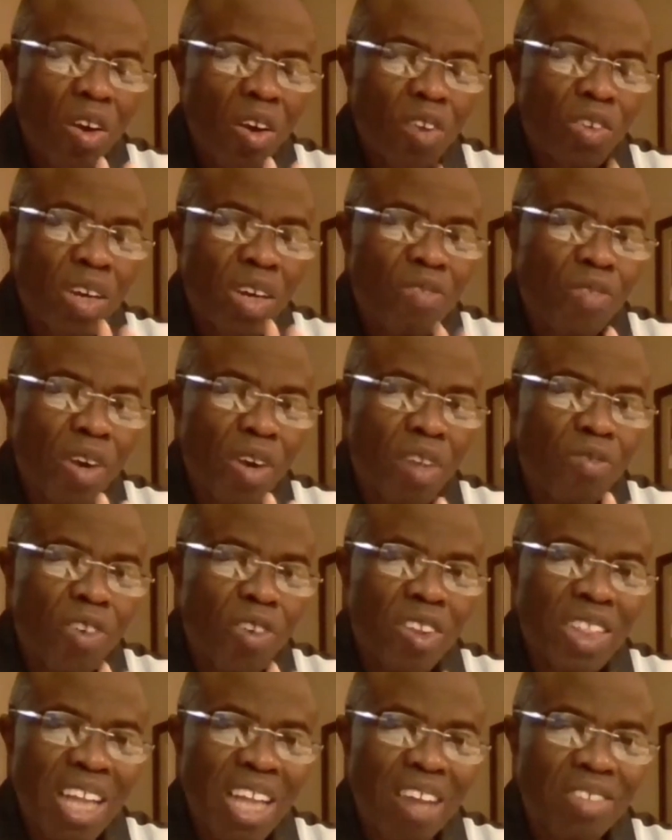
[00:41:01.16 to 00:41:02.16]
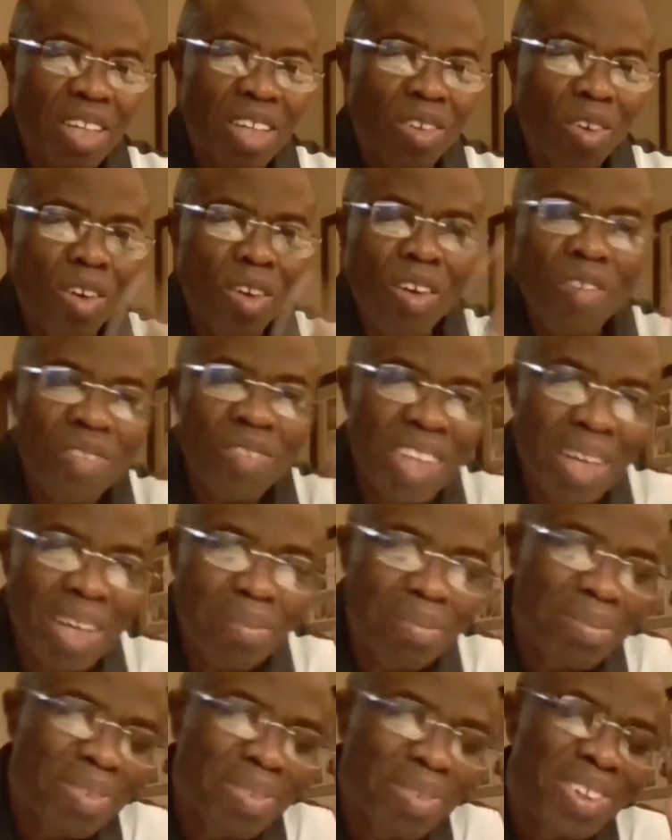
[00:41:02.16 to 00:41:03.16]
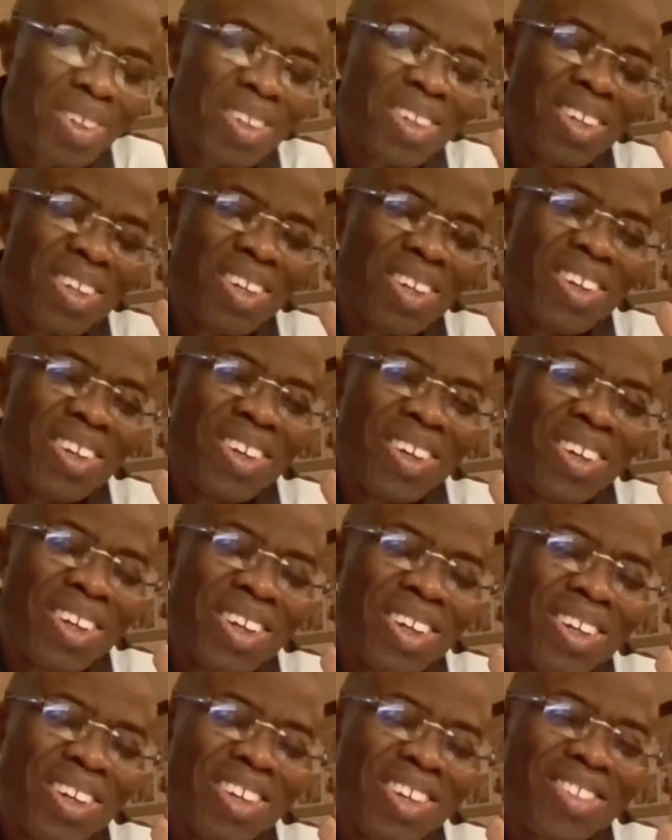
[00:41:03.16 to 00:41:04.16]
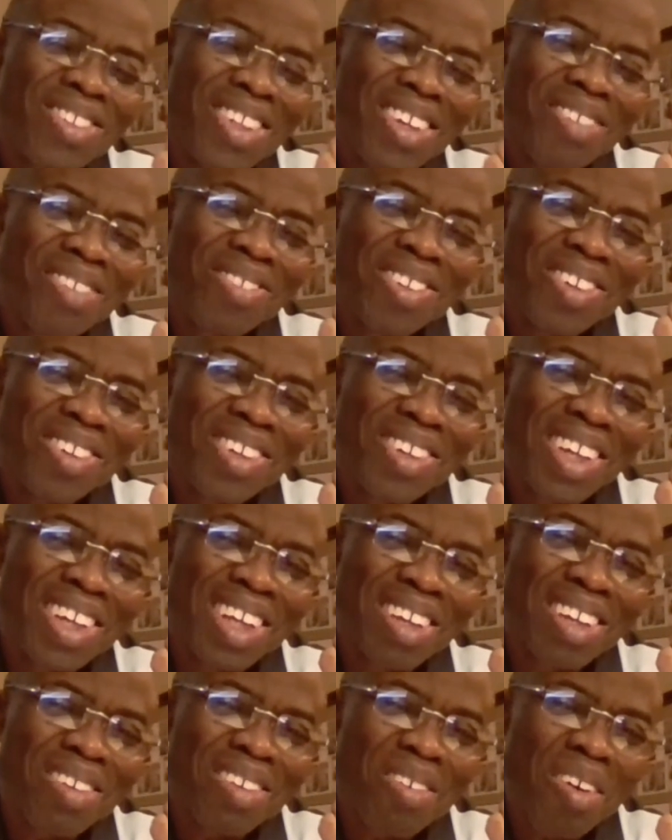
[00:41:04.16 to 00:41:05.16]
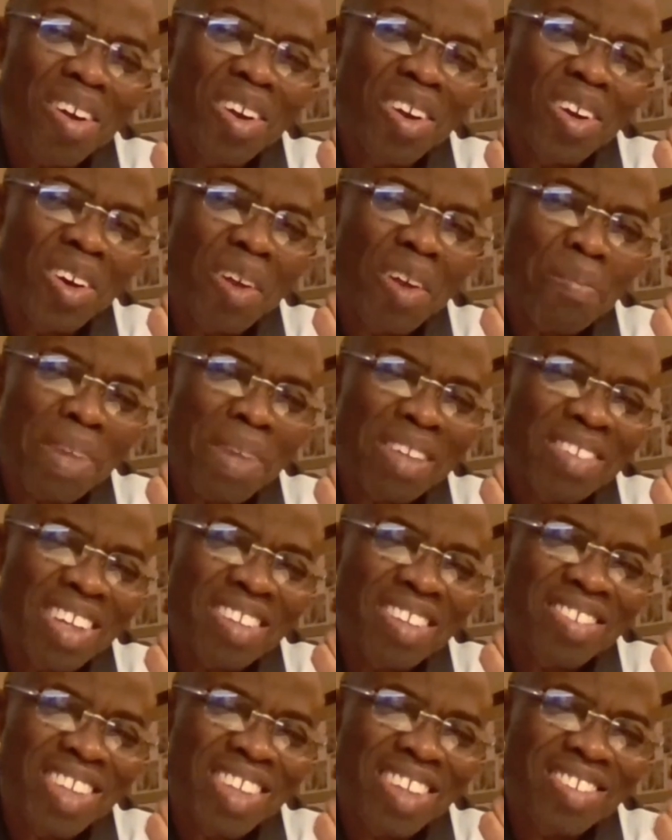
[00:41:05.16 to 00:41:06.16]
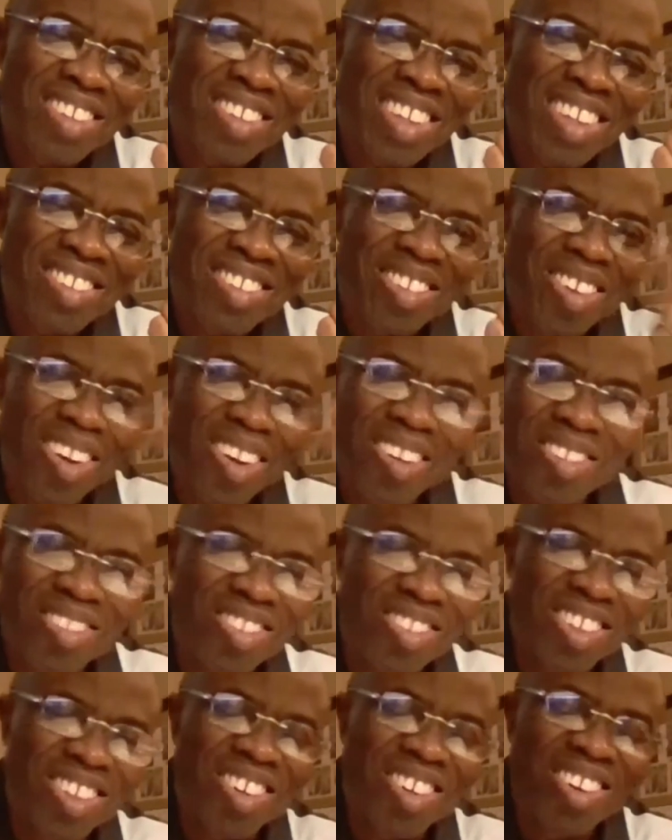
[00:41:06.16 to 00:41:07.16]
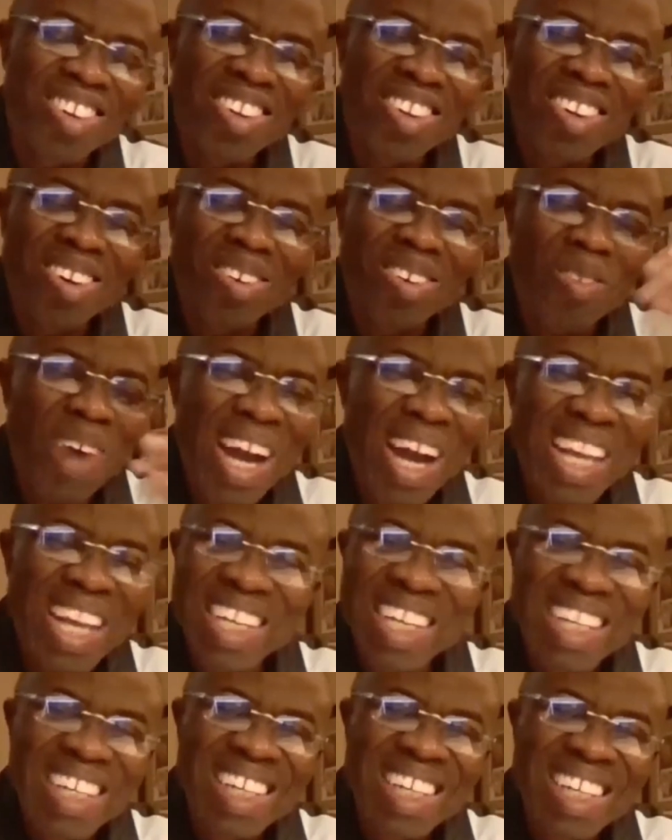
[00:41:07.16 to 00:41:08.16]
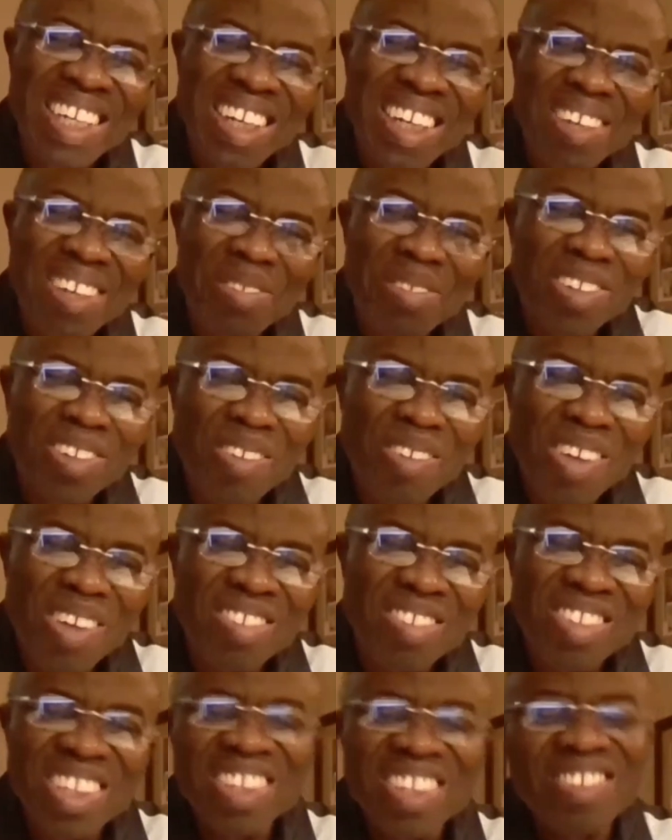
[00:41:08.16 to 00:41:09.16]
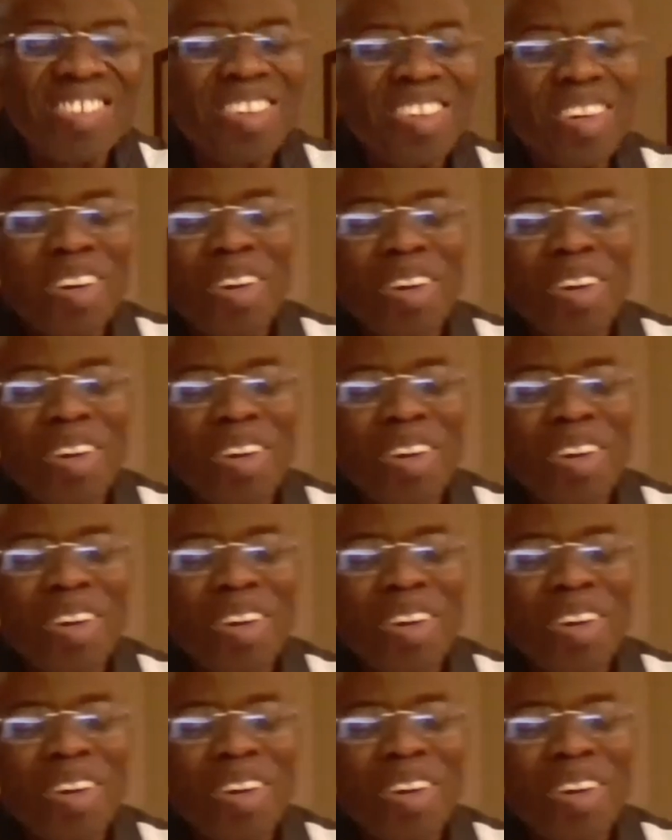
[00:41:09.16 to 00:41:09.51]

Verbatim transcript: one hundred forty-four thousand, none of them received the number six six six. None, zero. Why? Because they were sealed